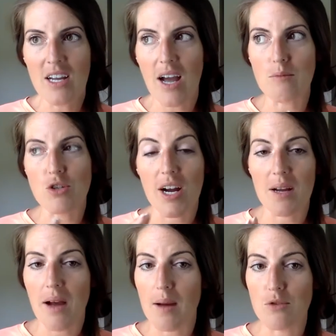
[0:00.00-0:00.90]
I'm
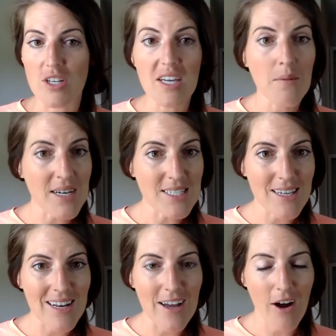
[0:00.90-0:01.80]
drinking my
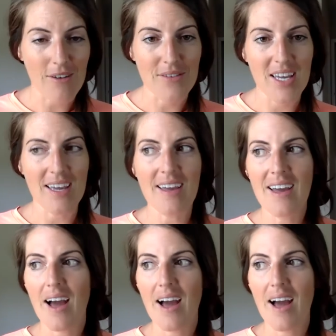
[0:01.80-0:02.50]
skinny coffee,